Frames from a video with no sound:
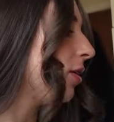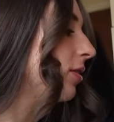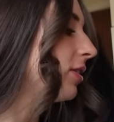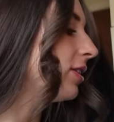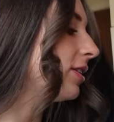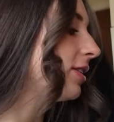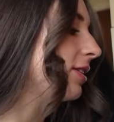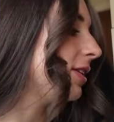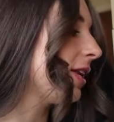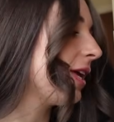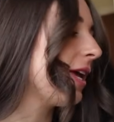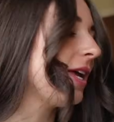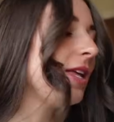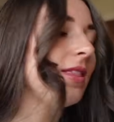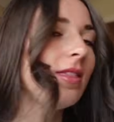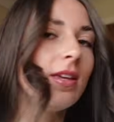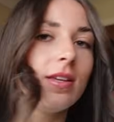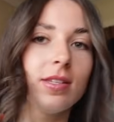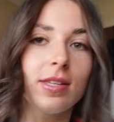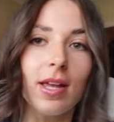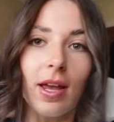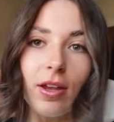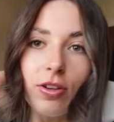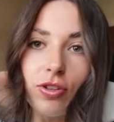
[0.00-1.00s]
Honestly,
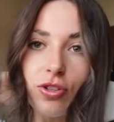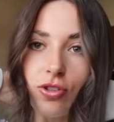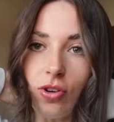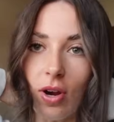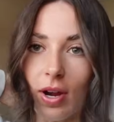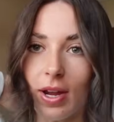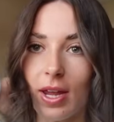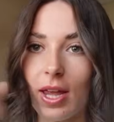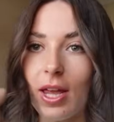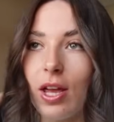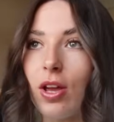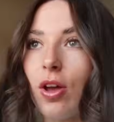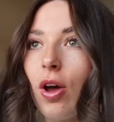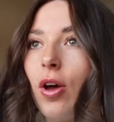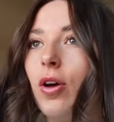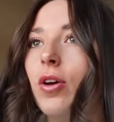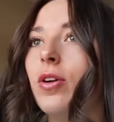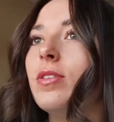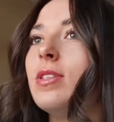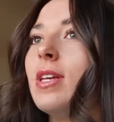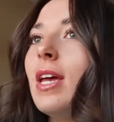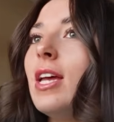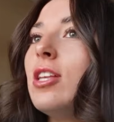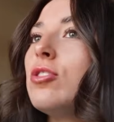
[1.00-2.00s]
this is how straight it
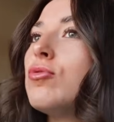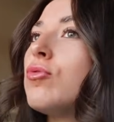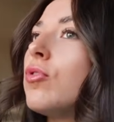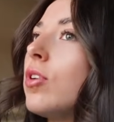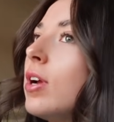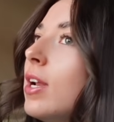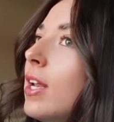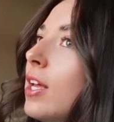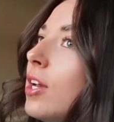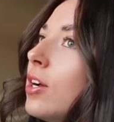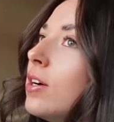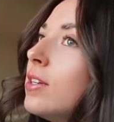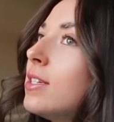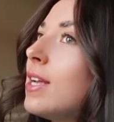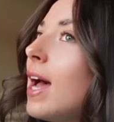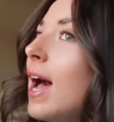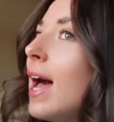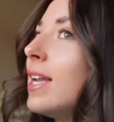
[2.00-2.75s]
goes. It's really good.